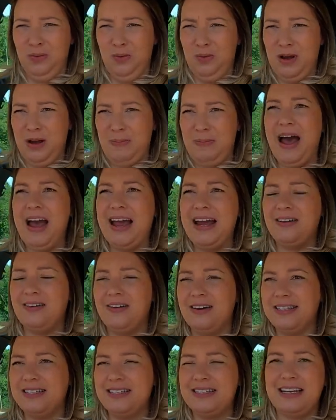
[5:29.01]
And we paid
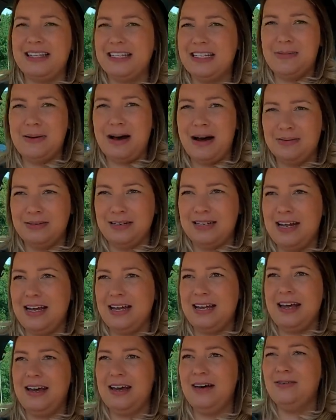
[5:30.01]
like £60 a
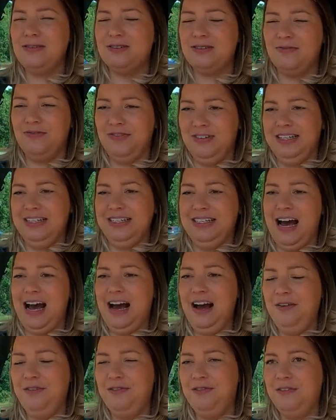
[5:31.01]
ticket or something
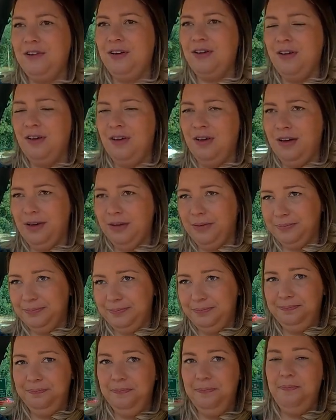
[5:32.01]
daft.
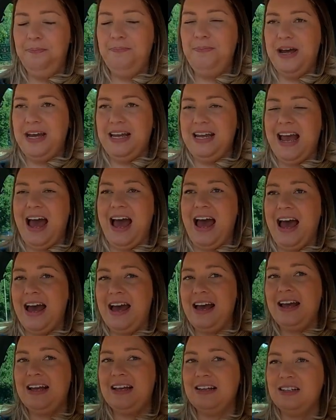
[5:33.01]
But
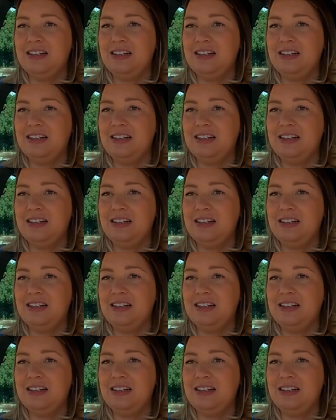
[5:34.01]
yeah,